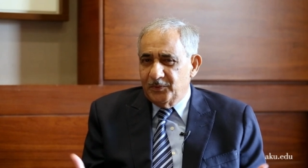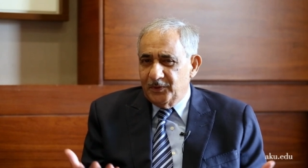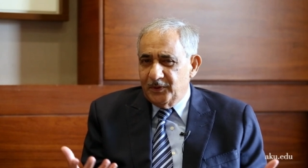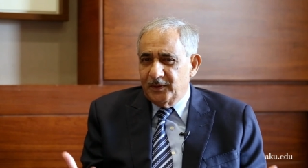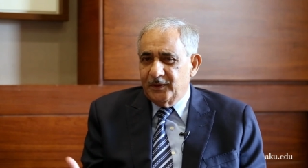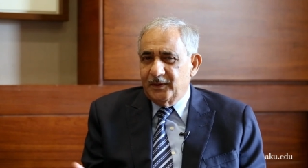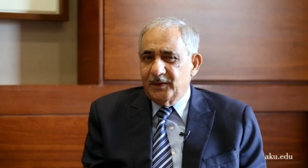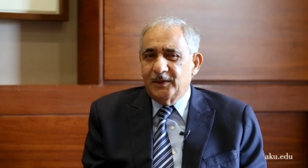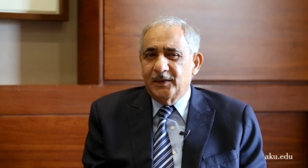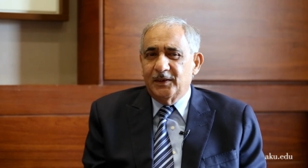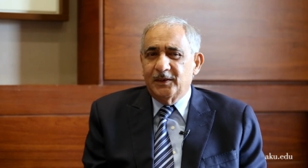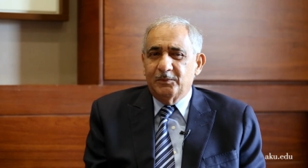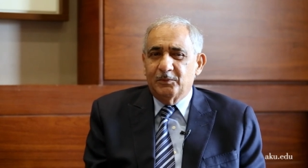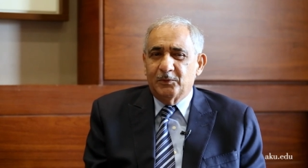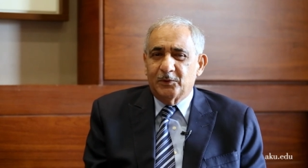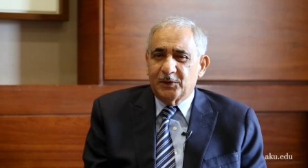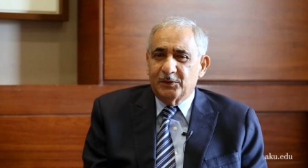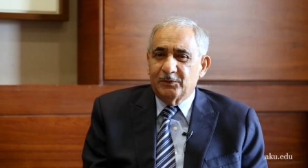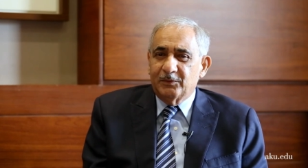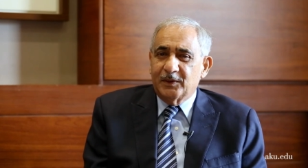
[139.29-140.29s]
the, the,
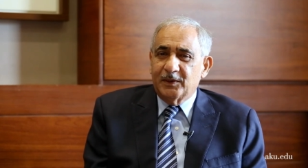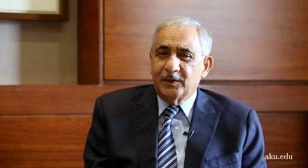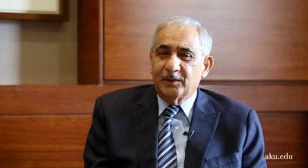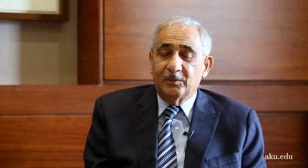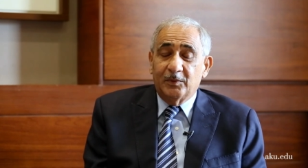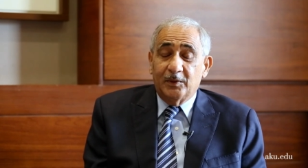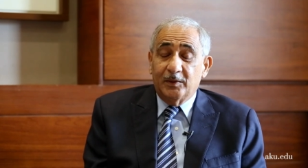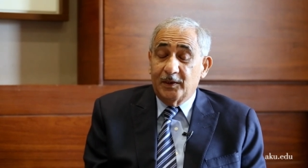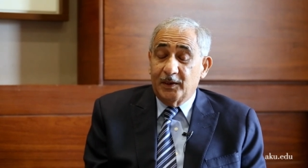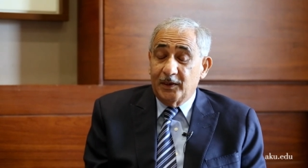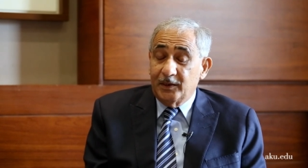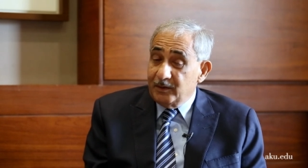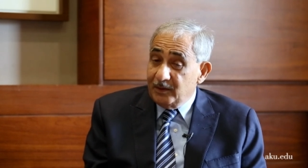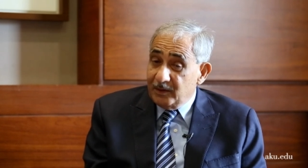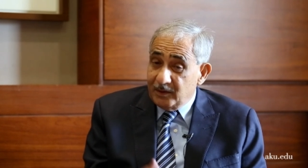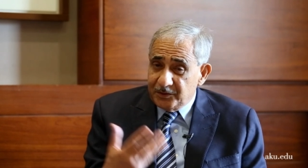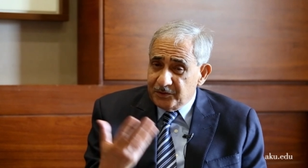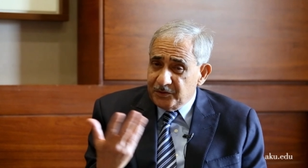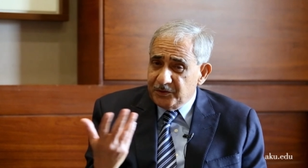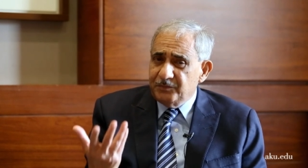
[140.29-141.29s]
whatever uh, I had
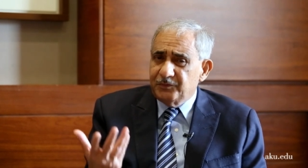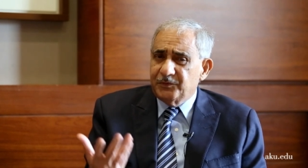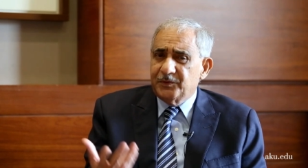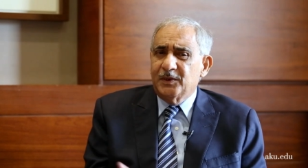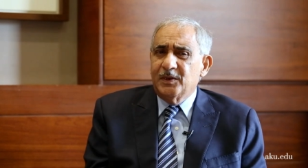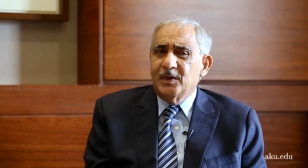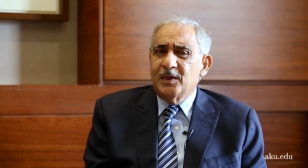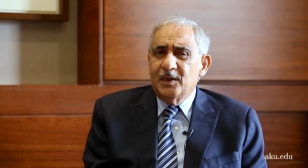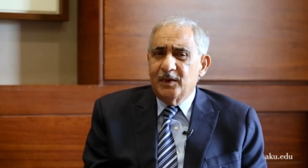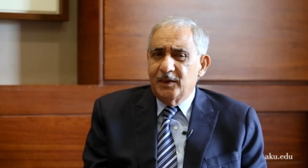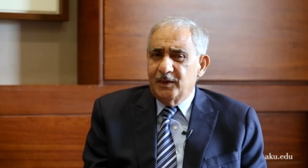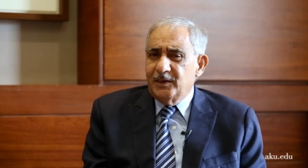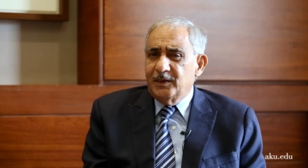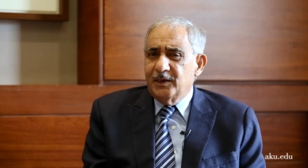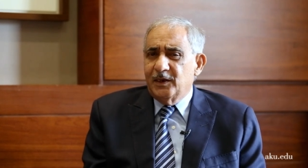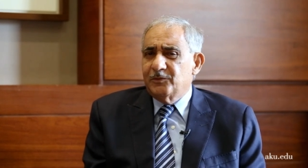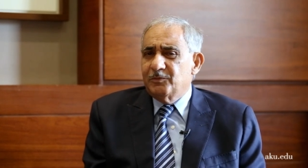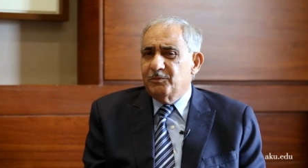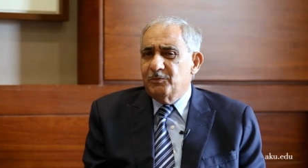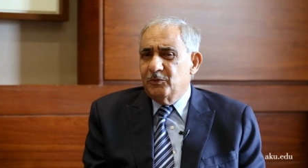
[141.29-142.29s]
achieved the
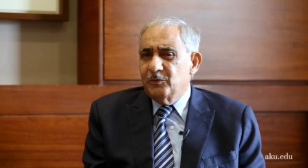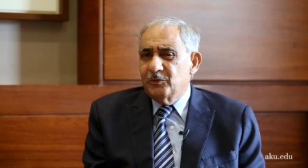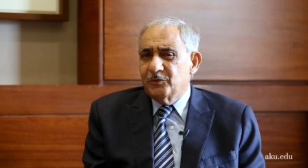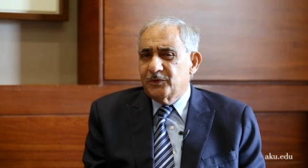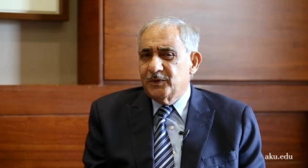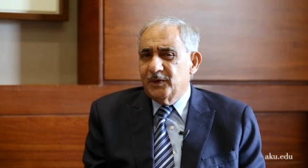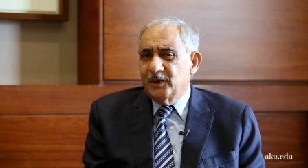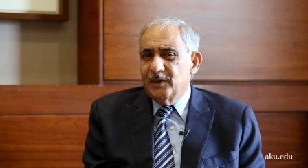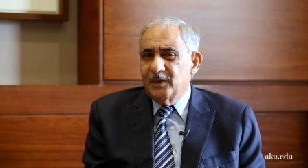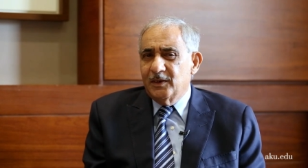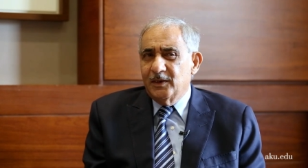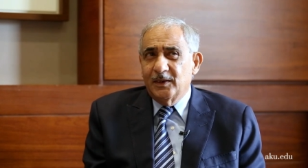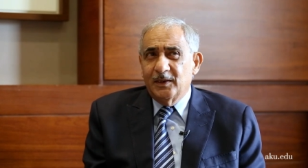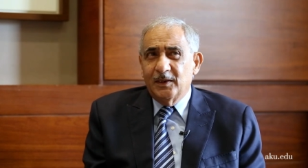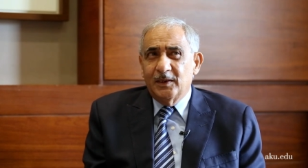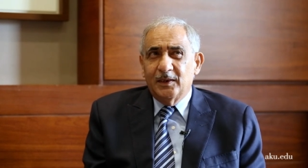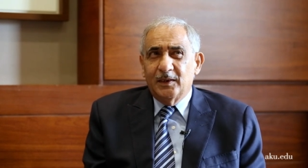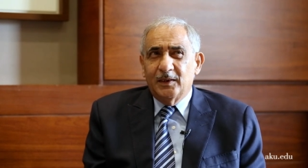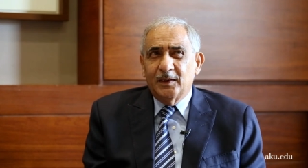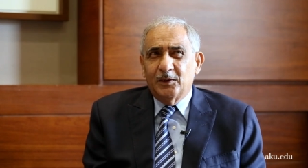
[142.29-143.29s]
utmost, and
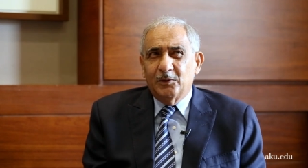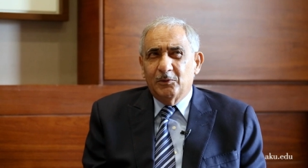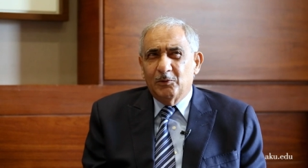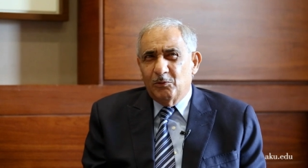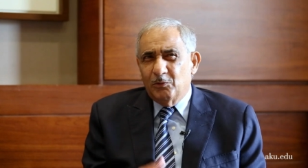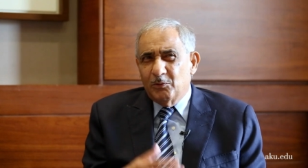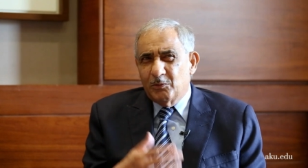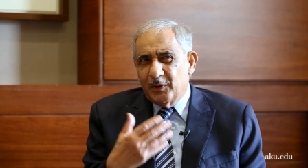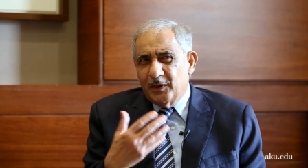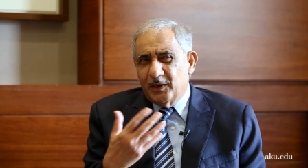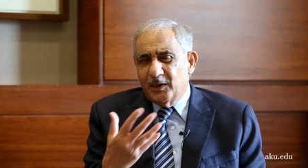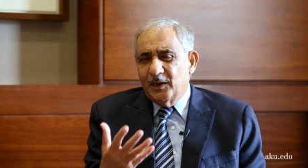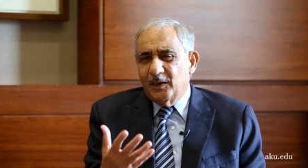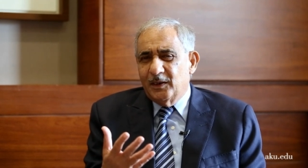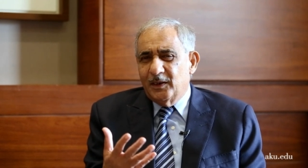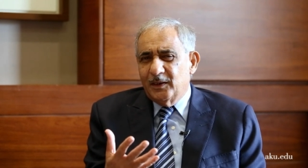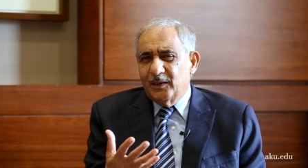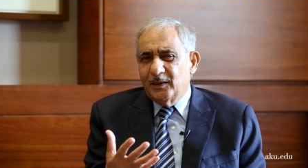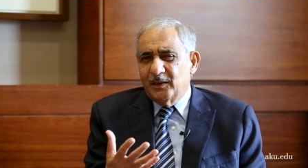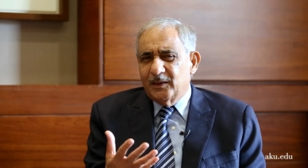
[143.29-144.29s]
you know, looking
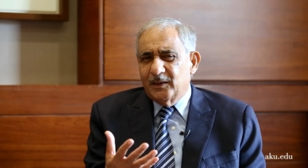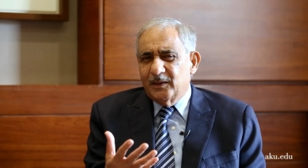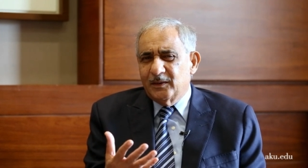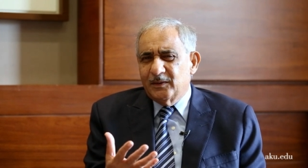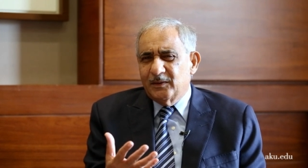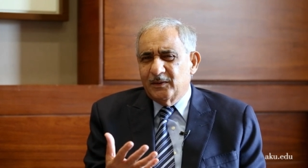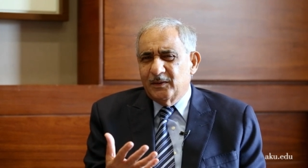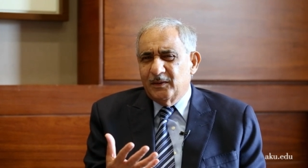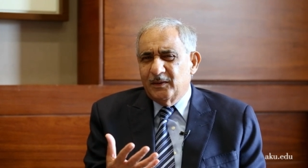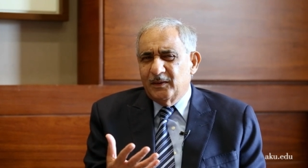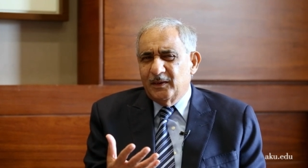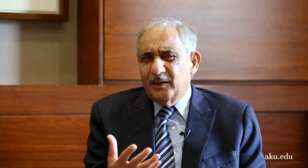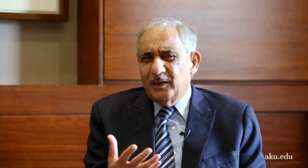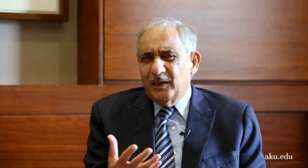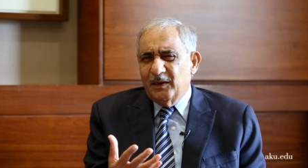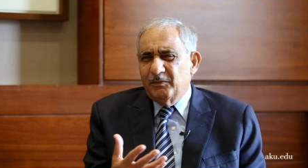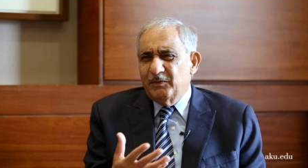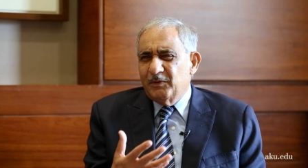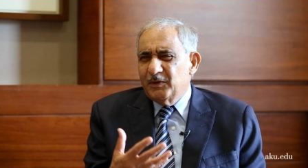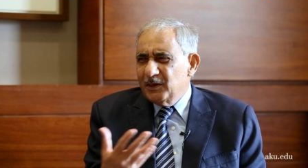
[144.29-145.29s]
at it is
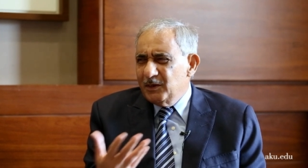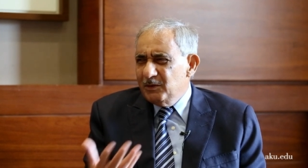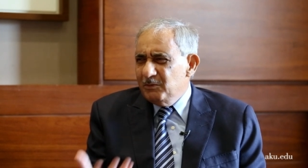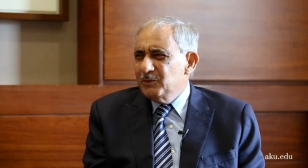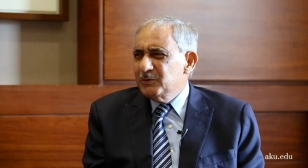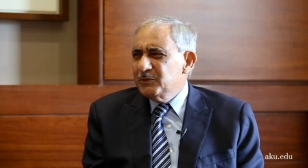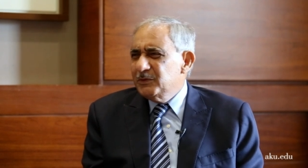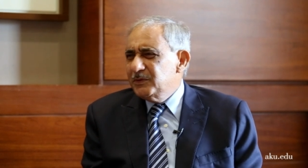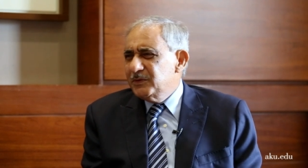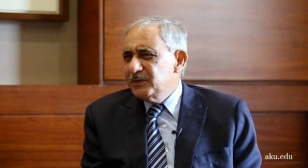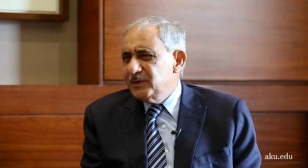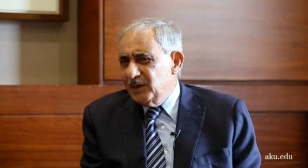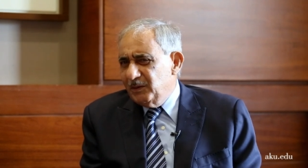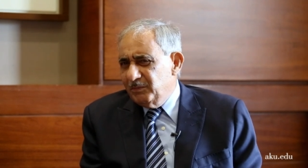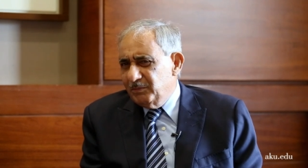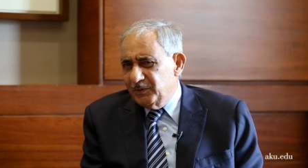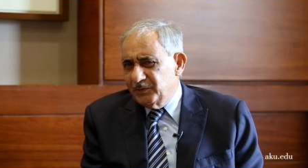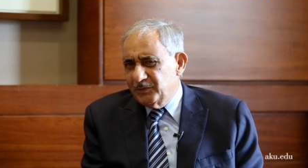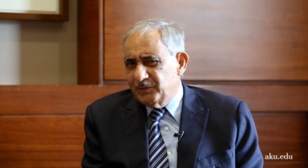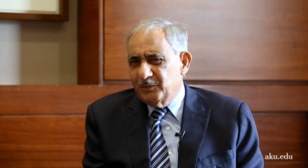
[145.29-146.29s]
everything was
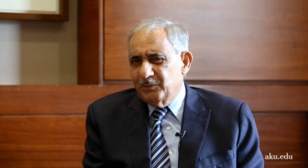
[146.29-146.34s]
established.